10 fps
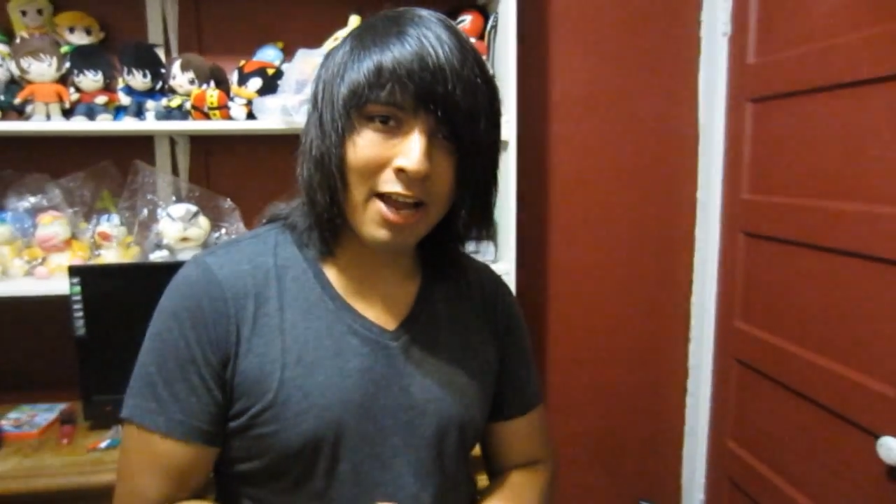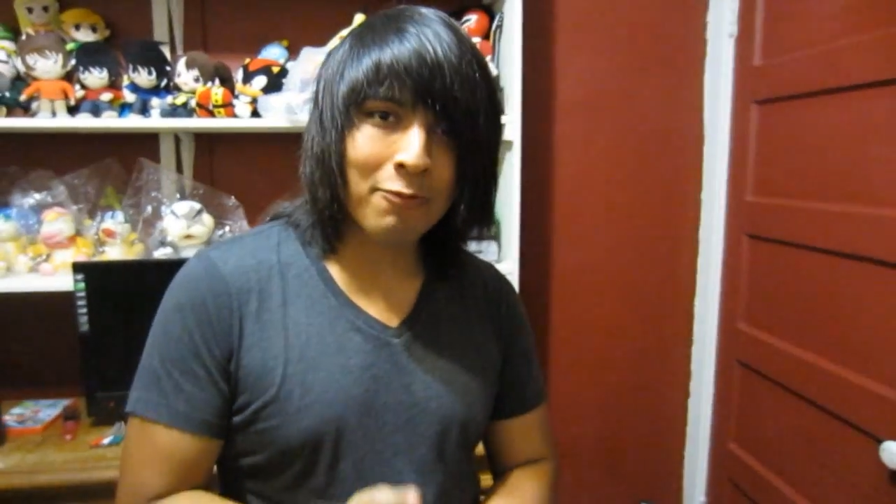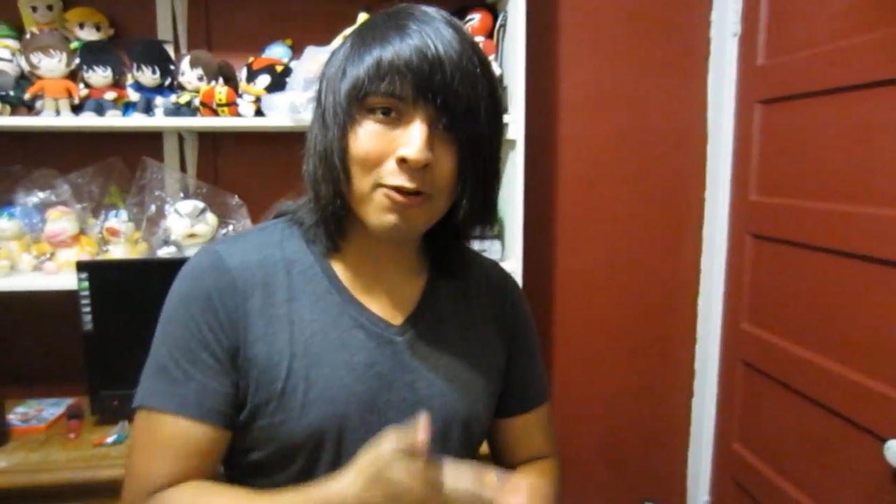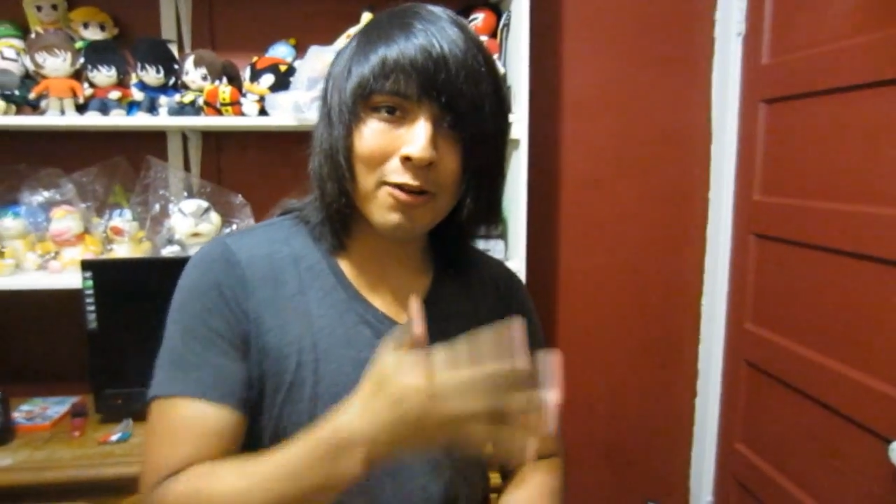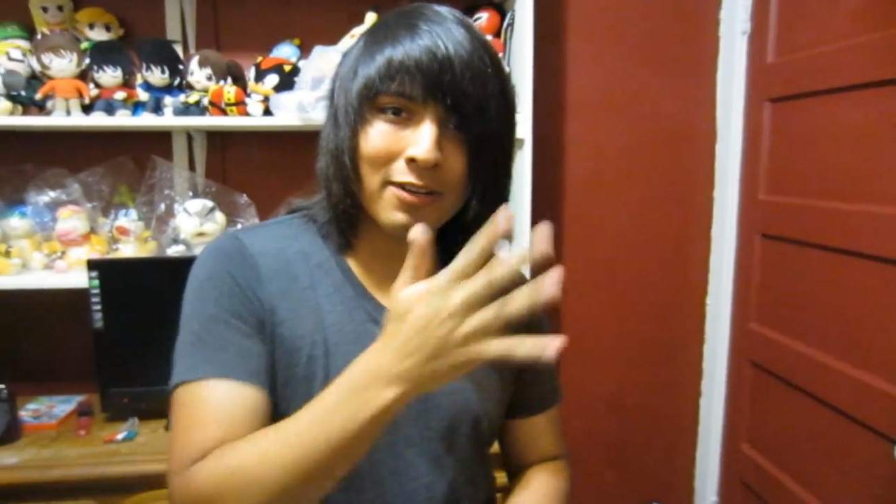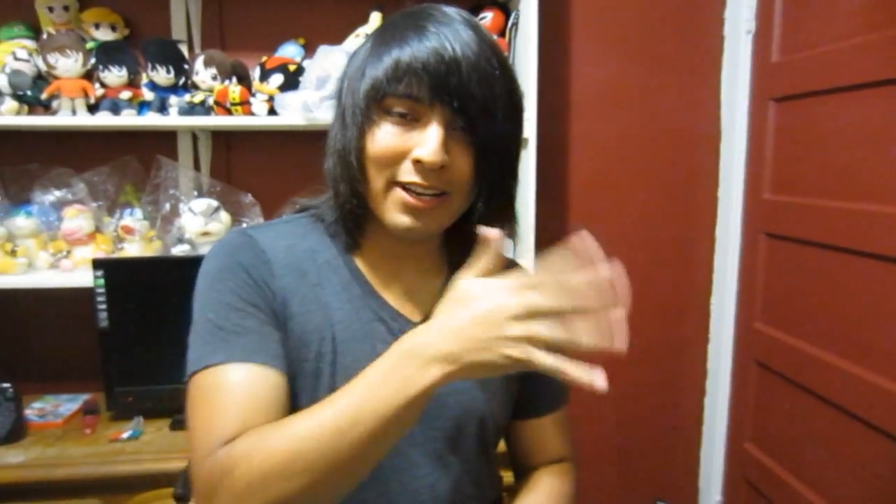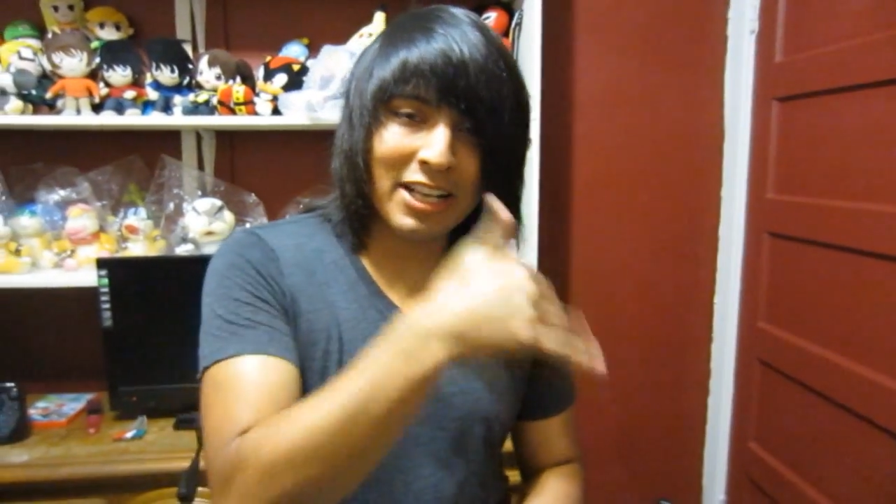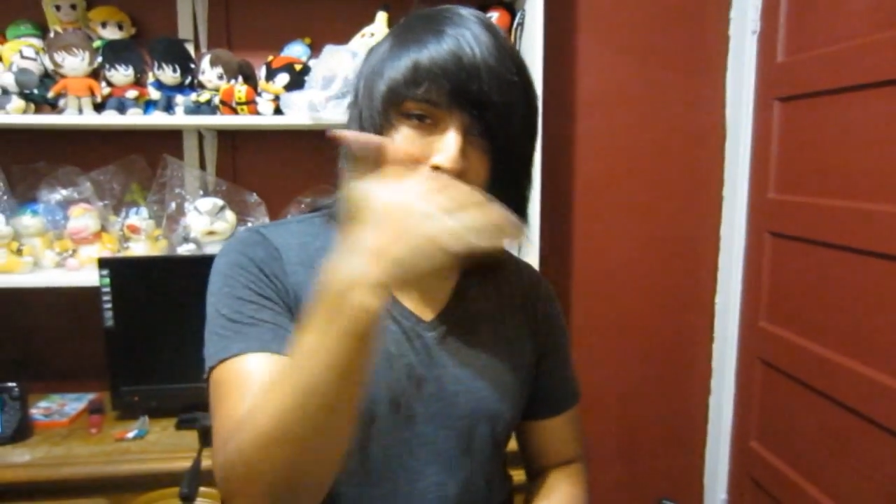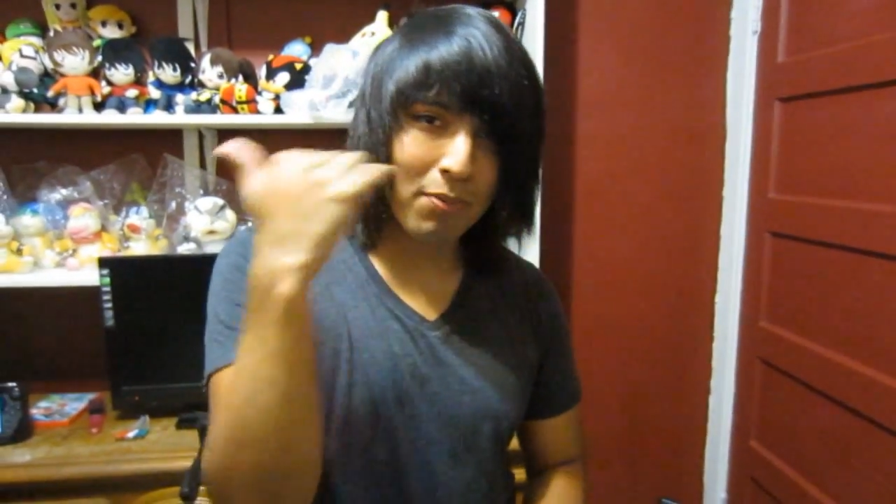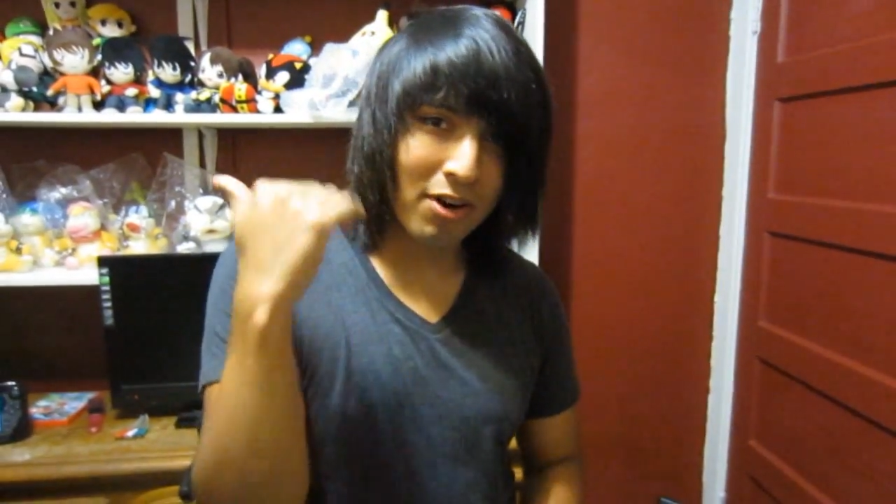I will in the
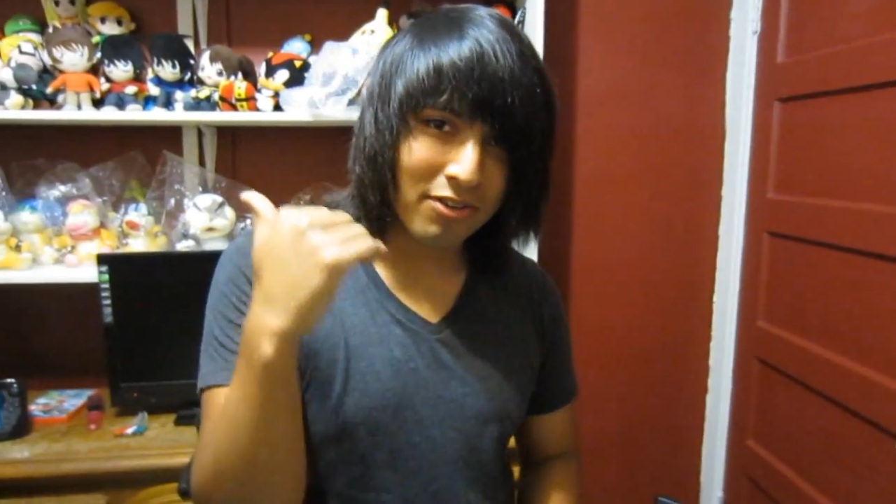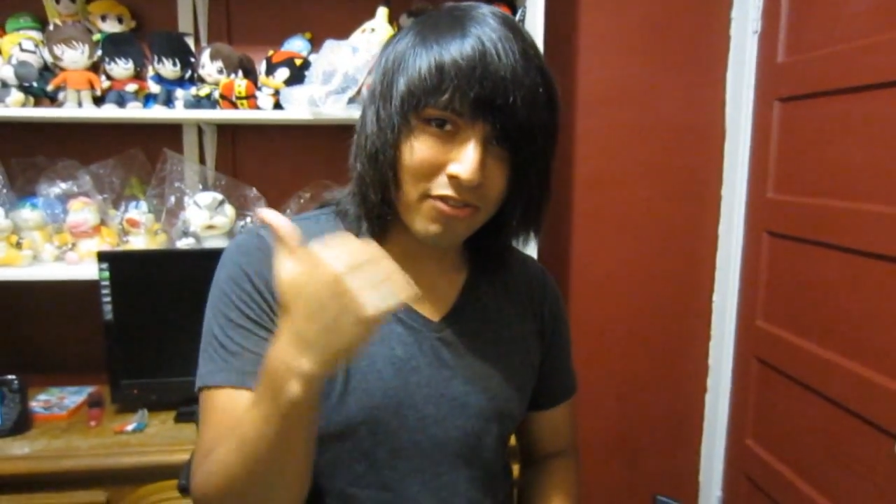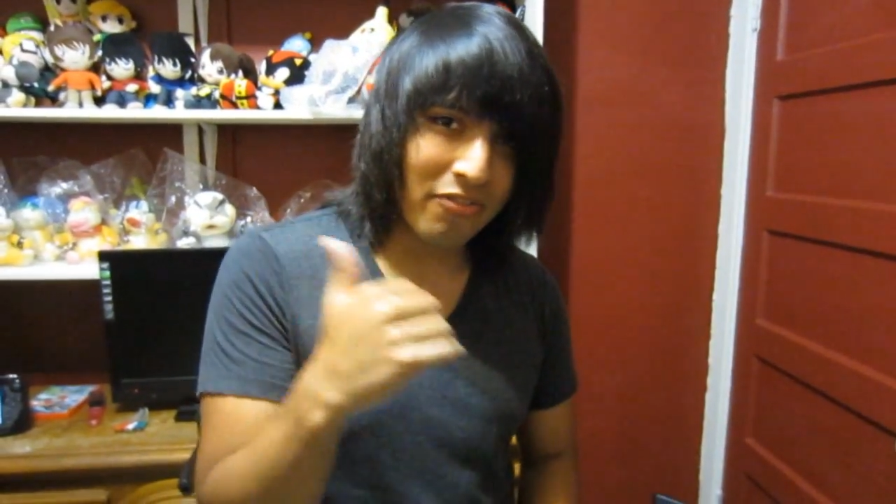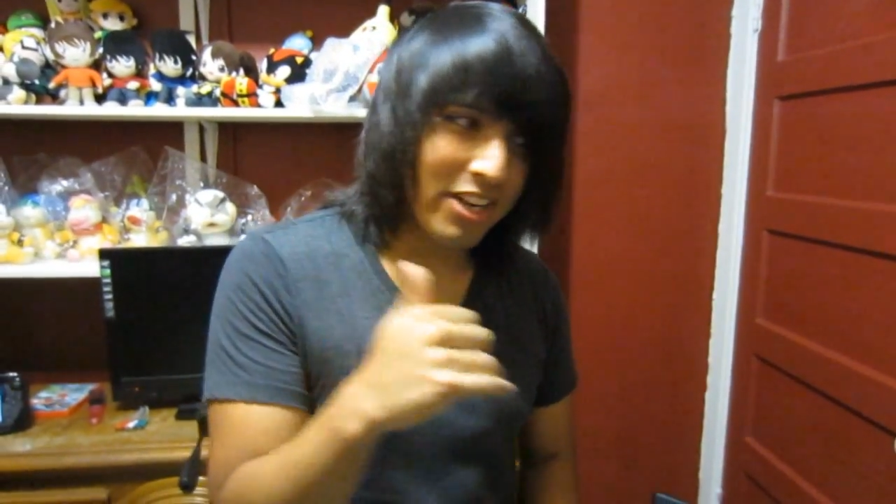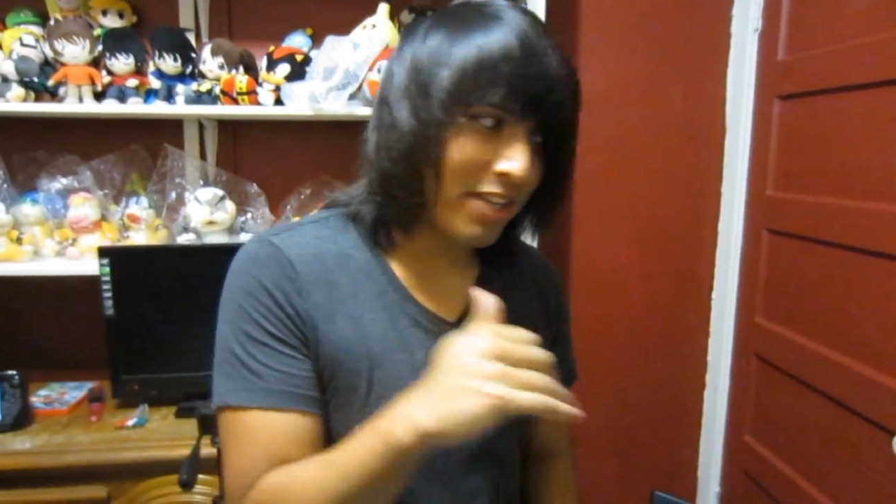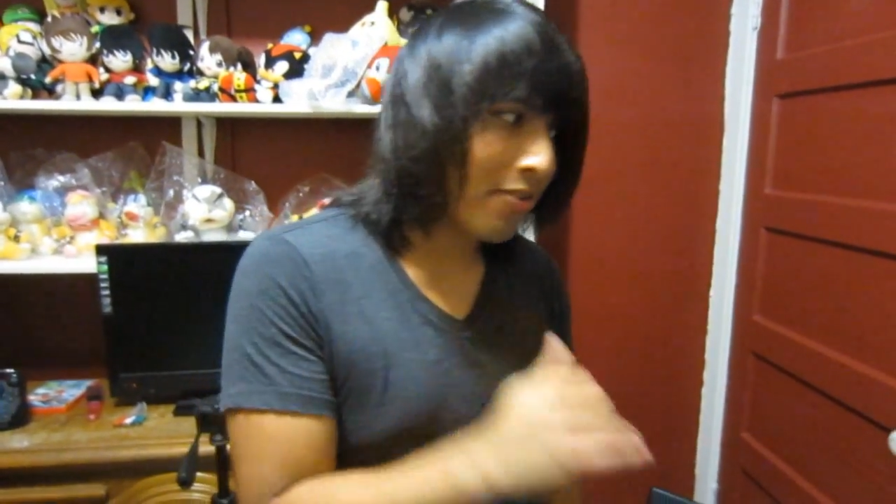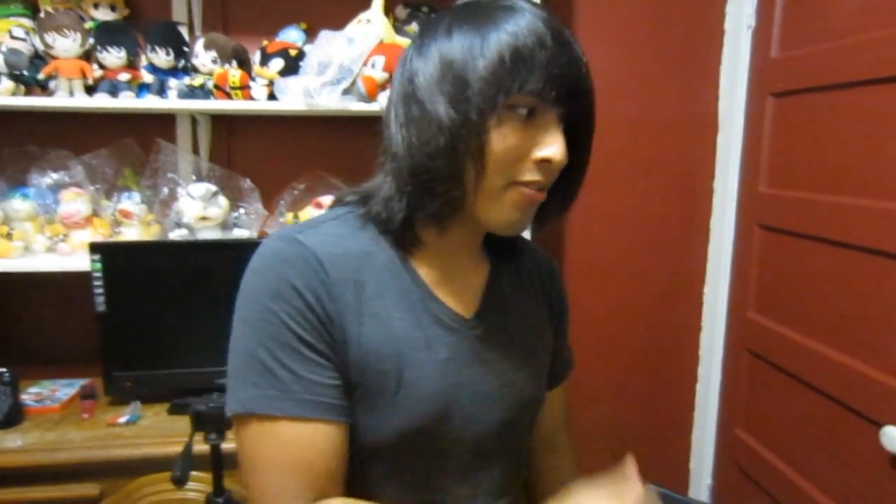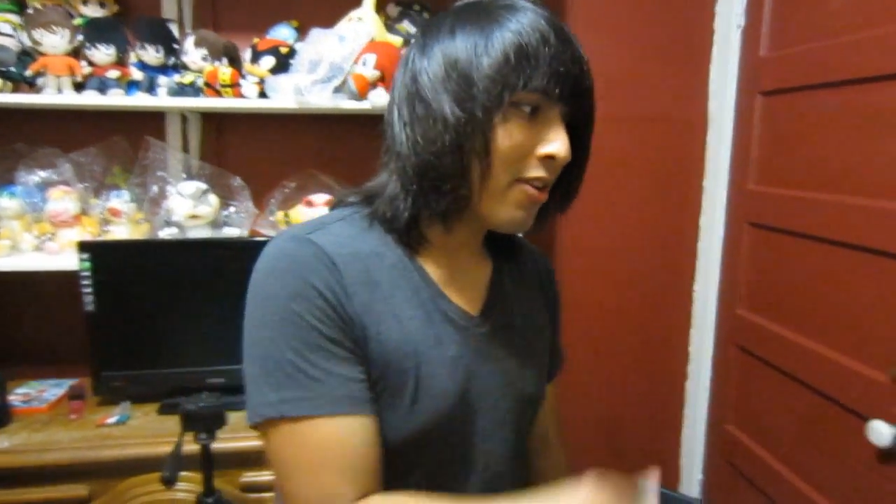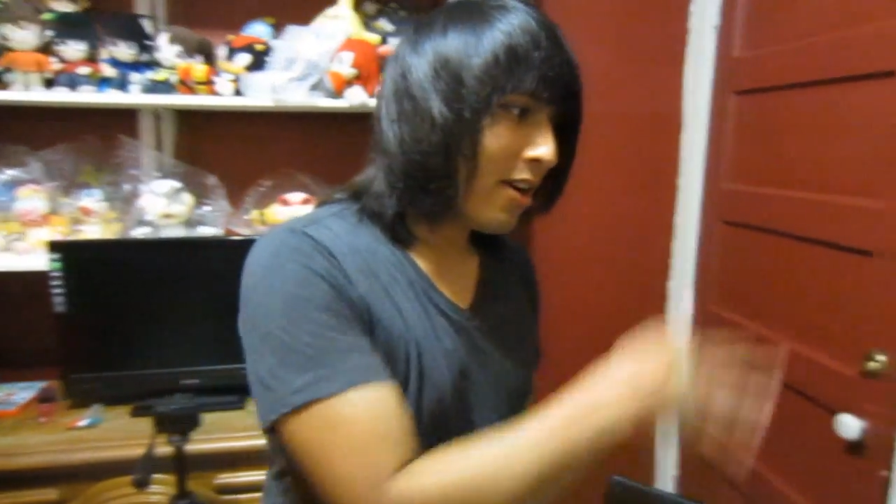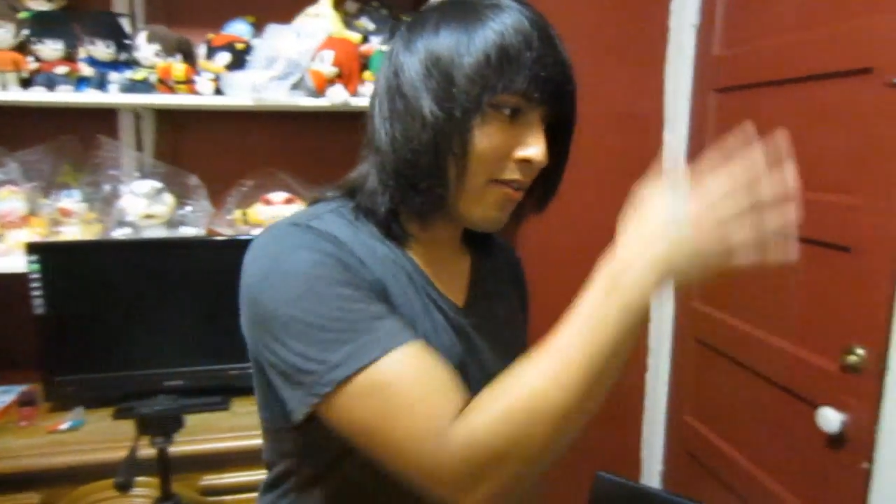next part of the
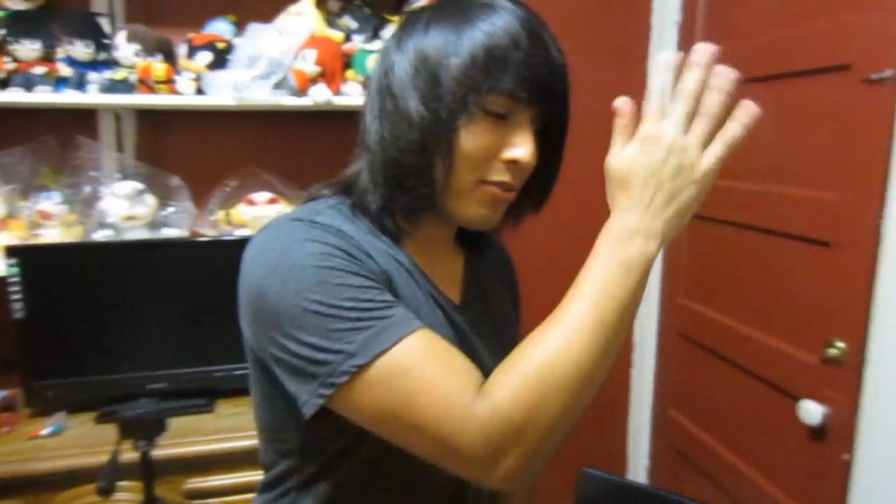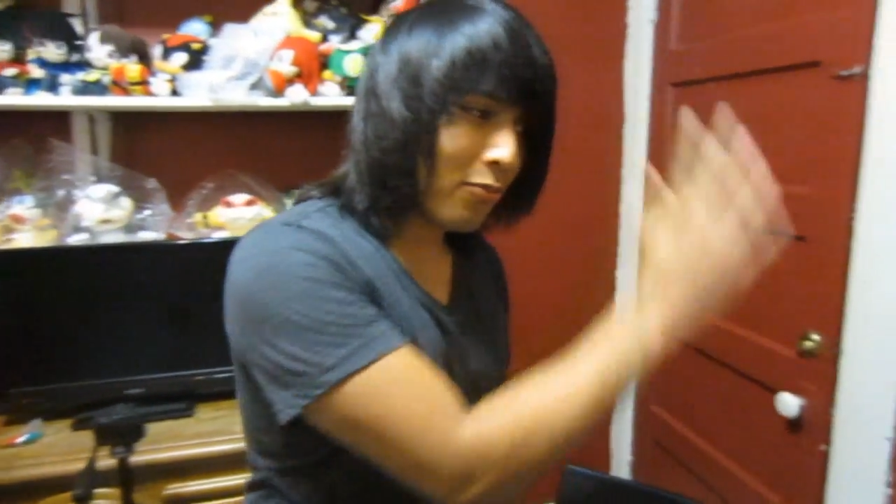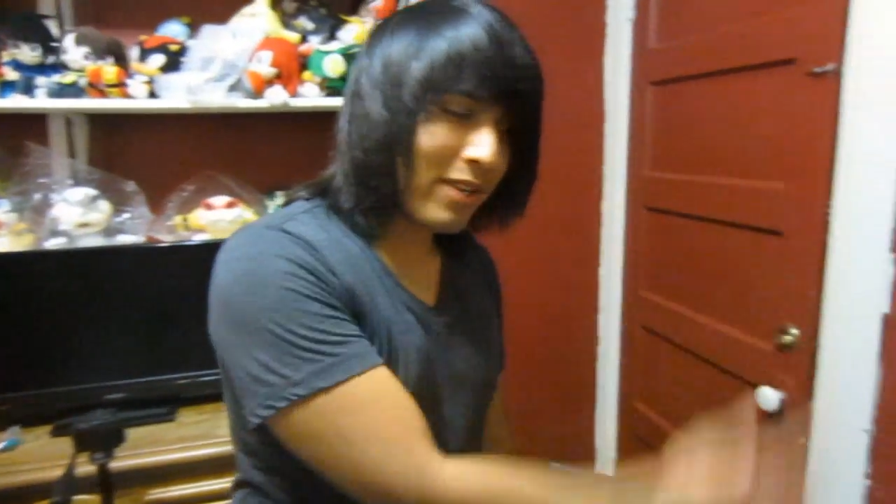video. Of the